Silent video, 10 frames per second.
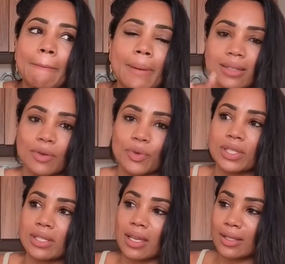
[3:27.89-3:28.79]
But there
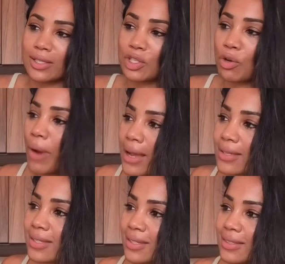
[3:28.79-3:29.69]
was like these
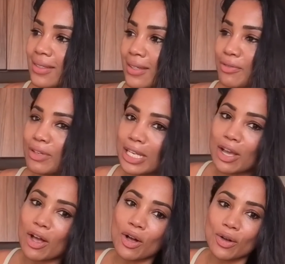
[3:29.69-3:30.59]
cracks in the
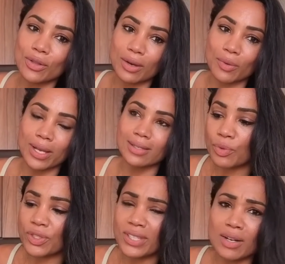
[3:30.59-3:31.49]
video. There was
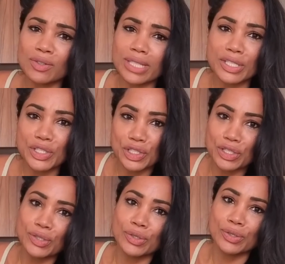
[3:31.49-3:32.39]
sound
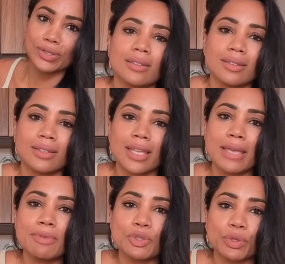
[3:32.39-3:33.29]
issues. The
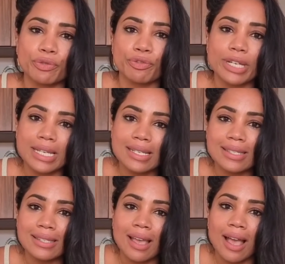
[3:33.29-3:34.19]
image would freeze.